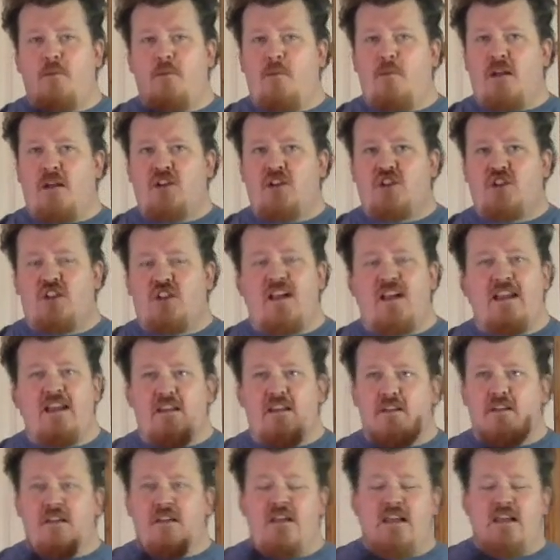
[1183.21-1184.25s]
punchline
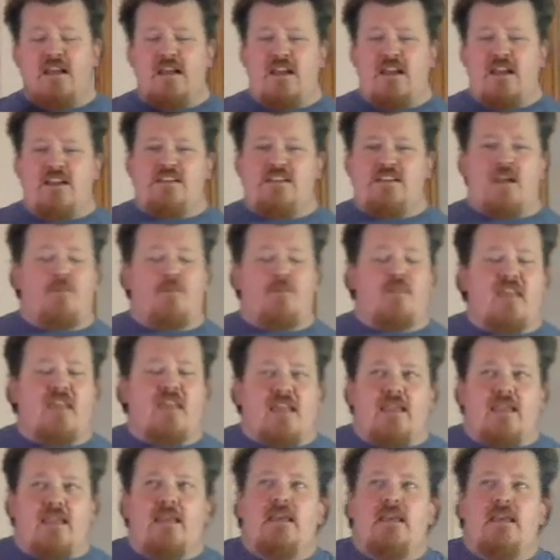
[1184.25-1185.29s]
type
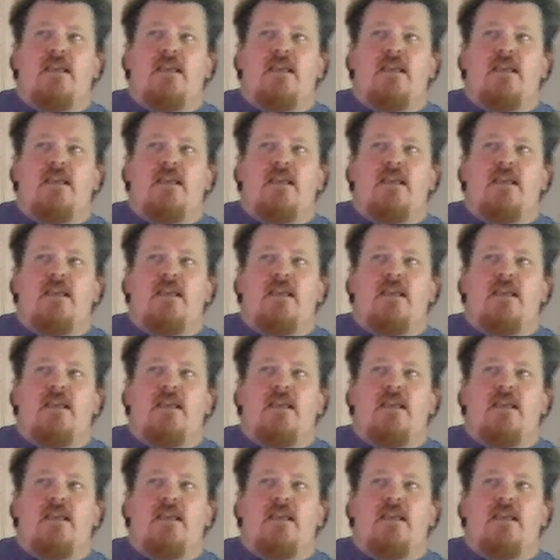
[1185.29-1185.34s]
thing.